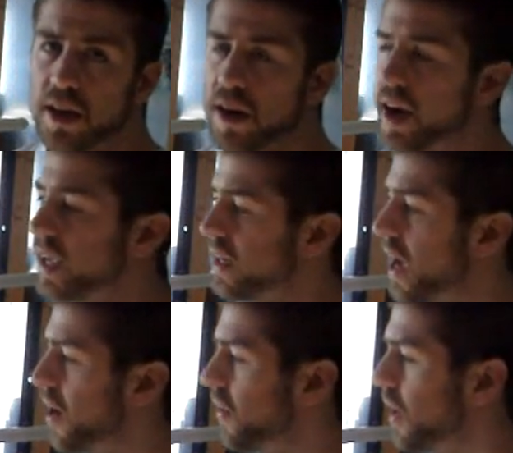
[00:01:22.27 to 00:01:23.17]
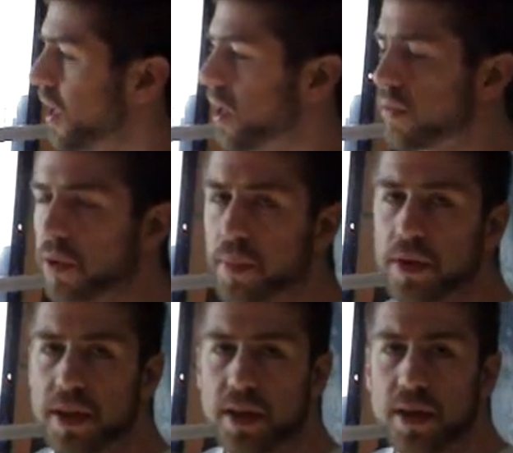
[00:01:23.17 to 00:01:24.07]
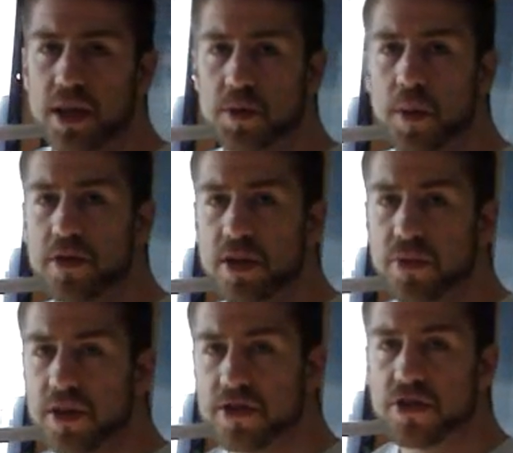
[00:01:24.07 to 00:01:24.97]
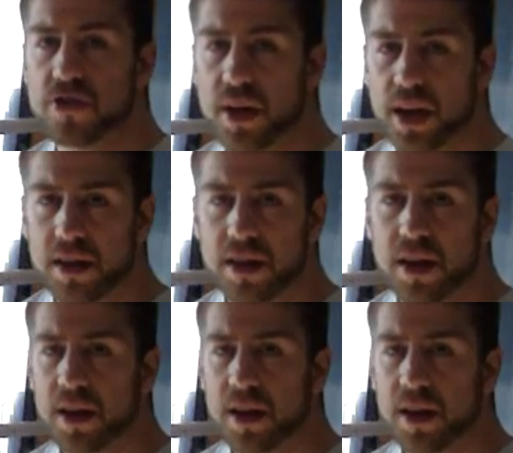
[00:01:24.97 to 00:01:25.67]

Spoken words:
Alright, now for building explosive wrist strength,